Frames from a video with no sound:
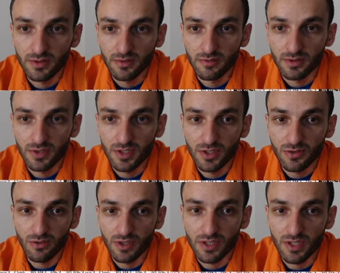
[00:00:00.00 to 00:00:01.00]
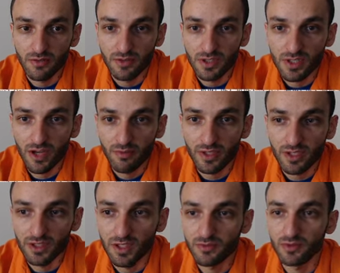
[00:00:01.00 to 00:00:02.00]
even this rook e7 is coming
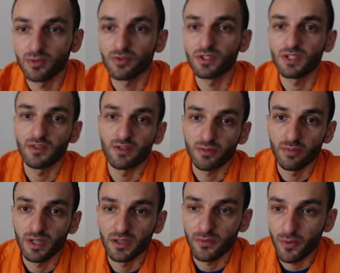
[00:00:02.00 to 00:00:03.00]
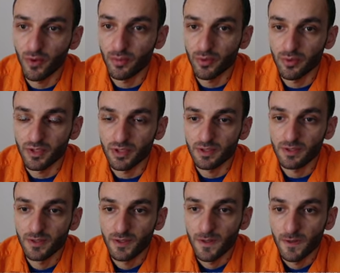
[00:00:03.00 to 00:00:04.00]
and after rook e7 my opponent
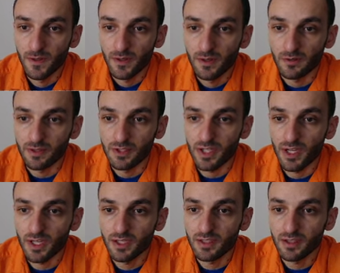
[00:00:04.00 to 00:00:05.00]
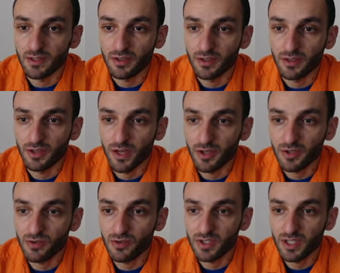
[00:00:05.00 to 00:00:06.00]
resigned uh, I
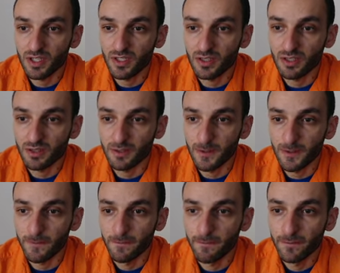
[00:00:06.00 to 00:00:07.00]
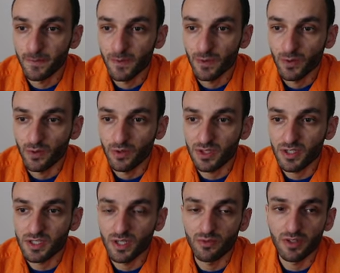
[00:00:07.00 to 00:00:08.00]
should say that uh, already
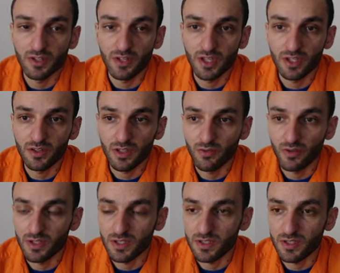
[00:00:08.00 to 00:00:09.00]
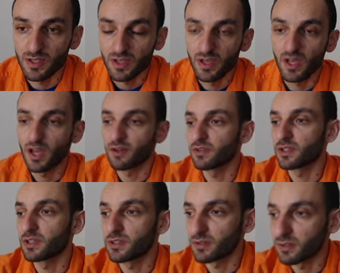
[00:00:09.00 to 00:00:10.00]
somewhere here he was
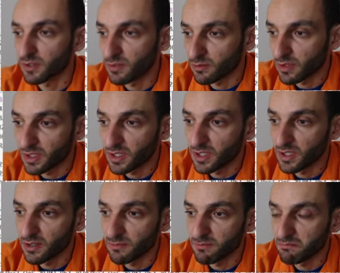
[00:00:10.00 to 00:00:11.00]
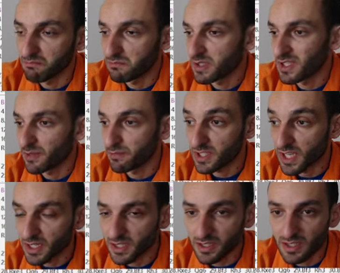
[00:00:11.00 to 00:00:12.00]
having uh, already some
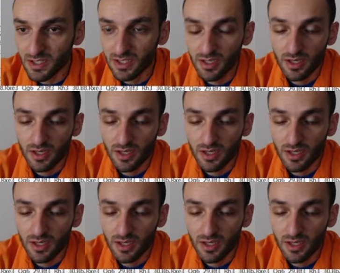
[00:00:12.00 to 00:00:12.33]
seconds